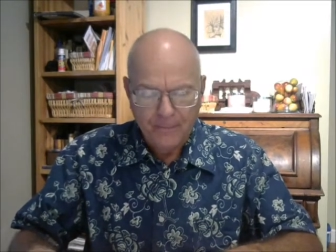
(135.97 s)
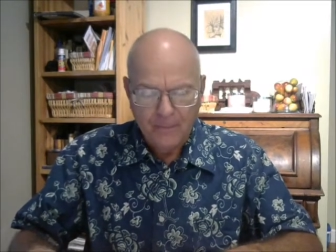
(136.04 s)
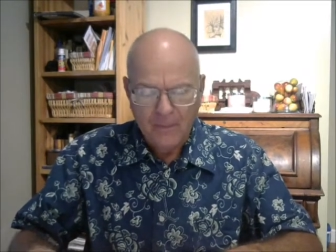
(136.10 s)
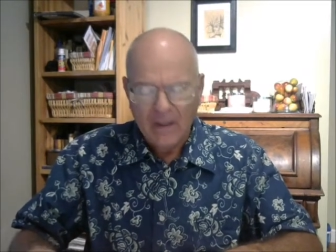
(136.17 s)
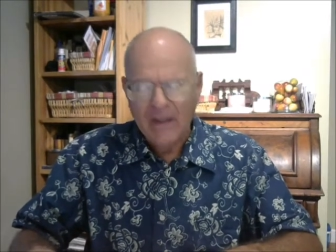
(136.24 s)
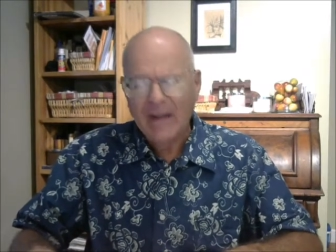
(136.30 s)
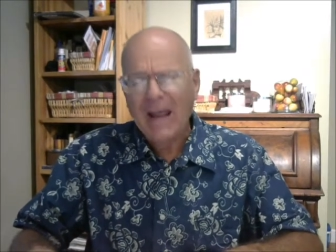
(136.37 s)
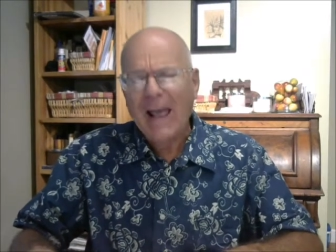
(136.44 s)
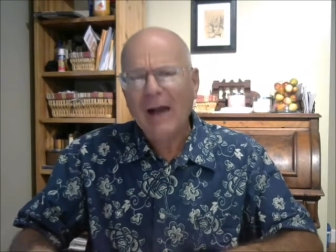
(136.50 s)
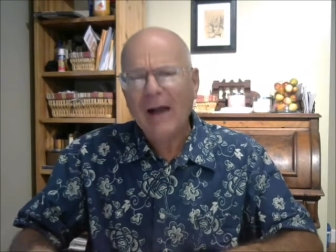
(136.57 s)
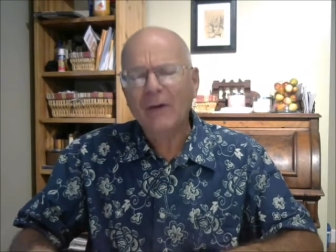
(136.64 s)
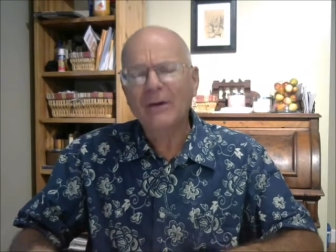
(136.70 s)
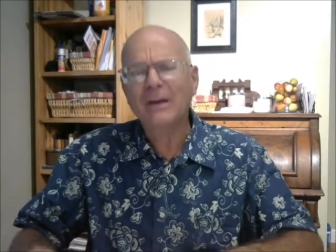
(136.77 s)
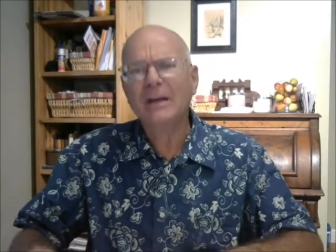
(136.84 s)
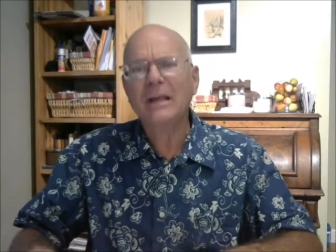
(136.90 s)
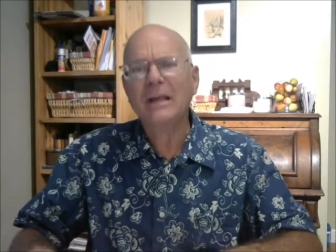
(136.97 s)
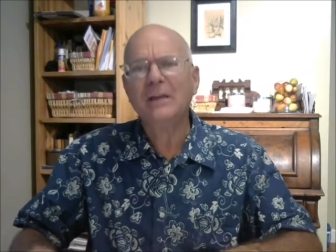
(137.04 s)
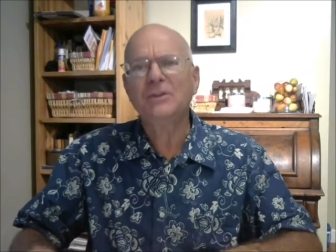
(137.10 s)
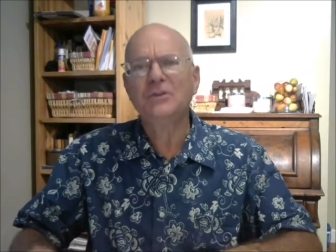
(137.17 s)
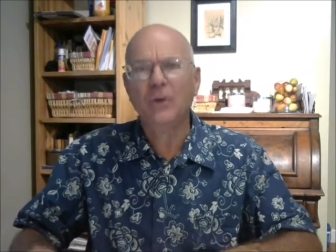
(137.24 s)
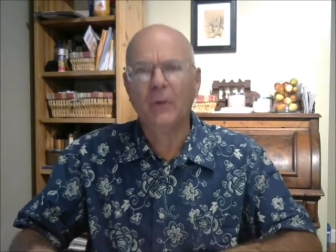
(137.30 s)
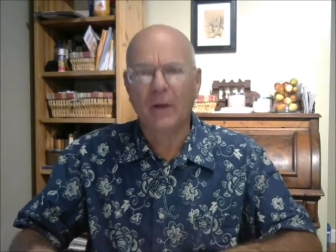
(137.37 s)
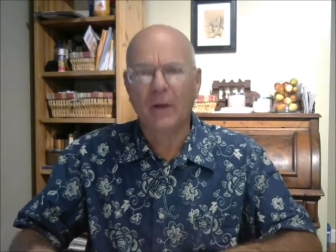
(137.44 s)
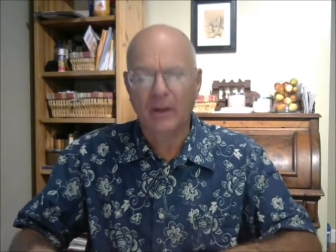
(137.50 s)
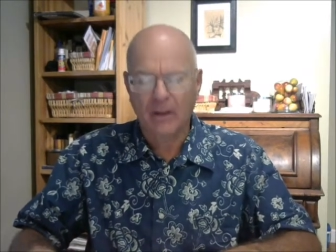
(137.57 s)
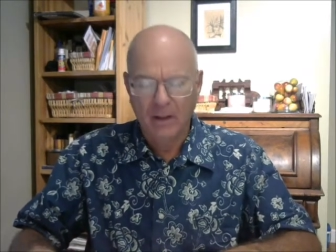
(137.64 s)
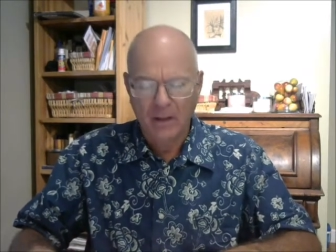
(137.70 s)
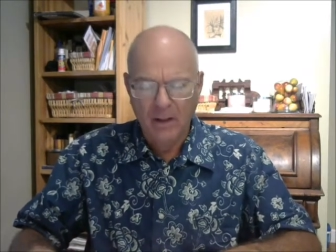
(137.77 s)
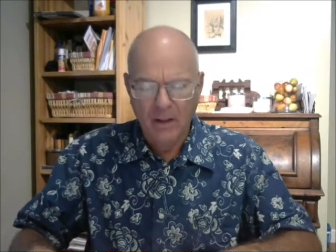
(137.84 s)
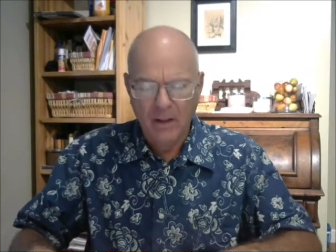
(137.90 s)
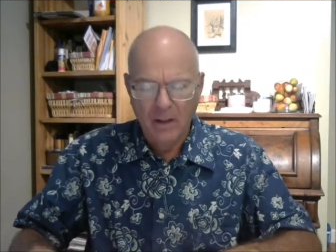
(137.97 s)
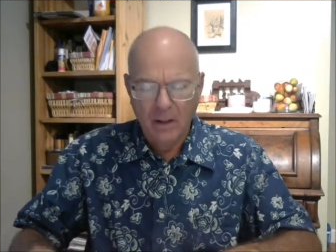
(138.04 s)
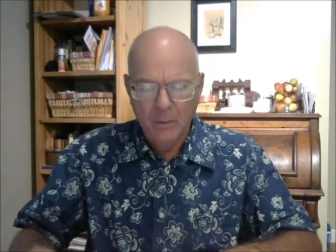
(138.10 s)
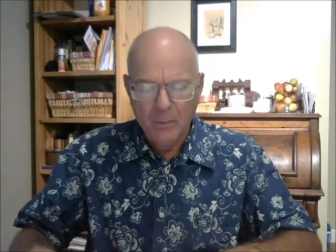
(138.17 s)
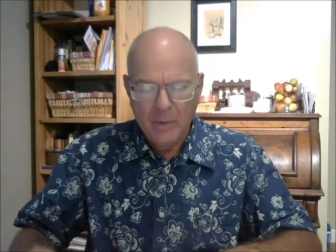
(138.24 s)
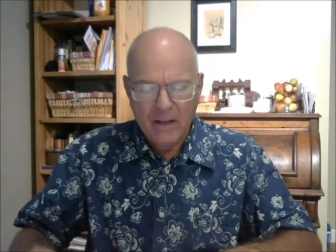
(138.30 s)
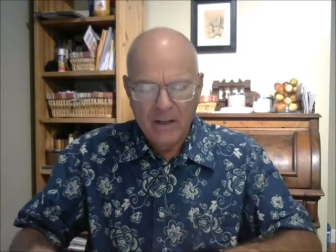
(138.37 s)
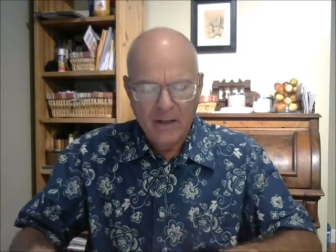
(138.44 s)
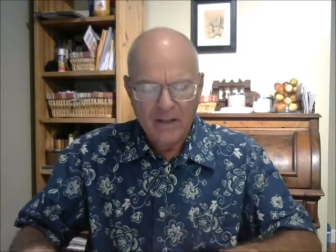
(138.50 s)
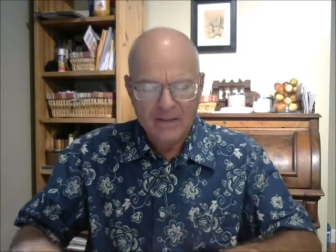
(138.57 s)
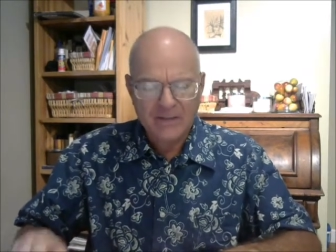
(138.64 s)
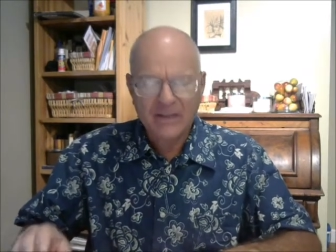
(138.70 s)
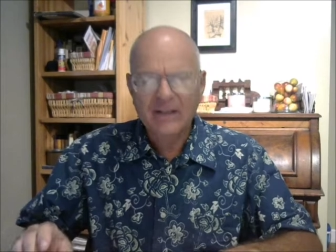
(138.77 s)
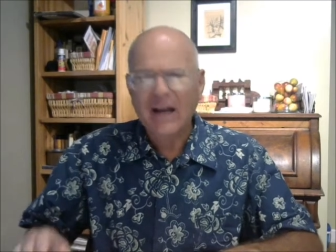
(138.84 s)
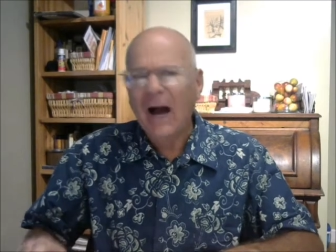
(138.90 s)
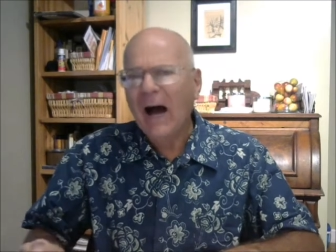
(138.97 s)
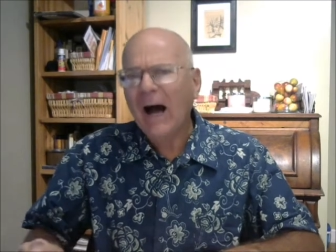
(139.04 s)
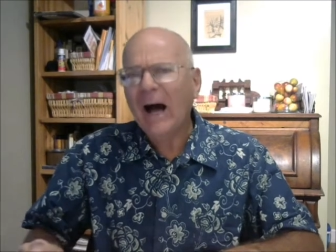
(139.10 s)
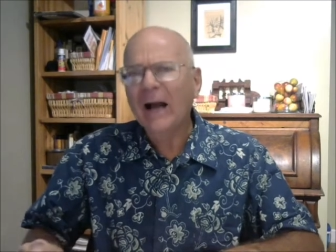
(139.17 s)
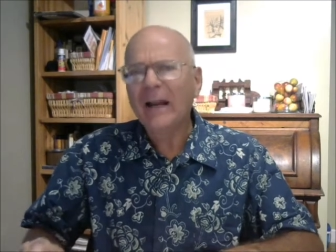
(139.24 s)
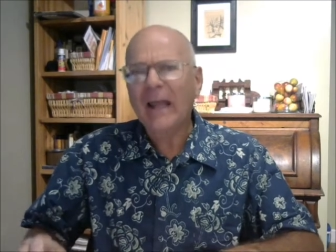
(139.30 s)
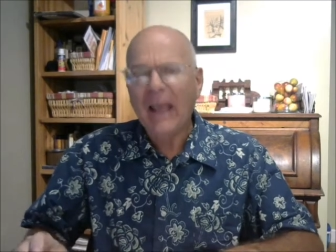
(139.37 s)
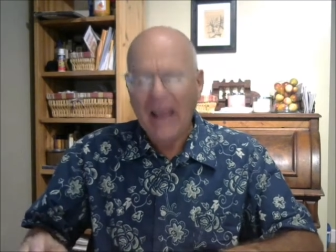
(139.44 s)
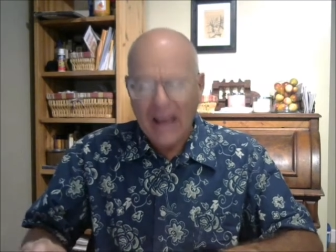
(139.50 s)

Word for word: And how did he do it? Because God